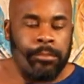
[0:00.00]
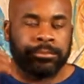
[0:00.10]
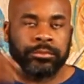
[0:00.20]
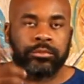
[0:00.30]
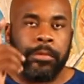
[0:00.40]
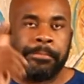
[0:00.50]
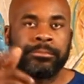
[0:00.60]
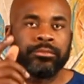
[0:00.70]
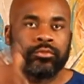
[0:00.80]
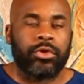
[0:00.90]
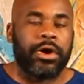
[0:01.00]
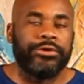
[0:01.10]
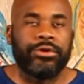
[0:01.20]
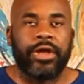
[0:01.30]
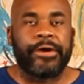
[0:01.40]
I
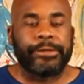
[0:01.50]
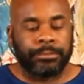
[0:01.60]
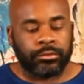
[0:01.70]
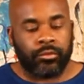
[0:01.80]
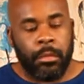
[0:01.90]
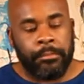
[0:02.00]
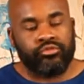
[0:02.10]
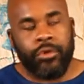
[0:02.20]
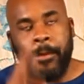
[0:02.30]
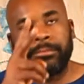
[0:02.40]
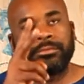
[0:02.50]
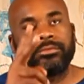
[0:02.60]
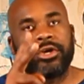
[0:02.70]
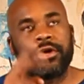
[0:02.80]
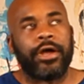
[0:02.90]
do like it.
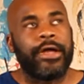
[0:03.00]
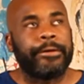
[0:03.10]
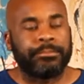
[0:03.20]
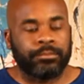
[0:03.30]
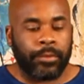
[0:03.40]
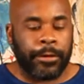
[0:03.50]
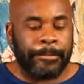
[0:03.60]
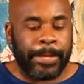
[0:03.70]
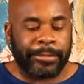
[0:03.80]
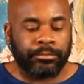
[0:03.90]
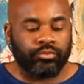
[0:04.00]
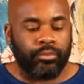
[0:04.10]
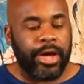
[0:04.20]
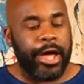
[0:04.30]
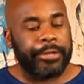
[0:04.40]
Check it all out.
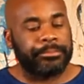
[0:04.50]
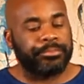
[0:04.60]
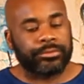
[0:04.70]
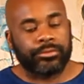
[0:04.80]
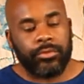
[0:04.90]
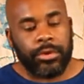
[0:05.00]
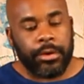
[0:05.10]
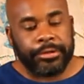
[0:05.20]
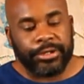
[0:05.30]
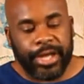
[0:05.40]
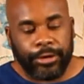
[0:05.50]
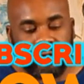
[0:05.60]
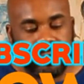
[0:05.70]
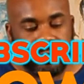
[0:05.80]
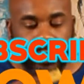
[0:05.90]
Bye. Look at that
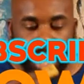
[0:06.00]
crunch.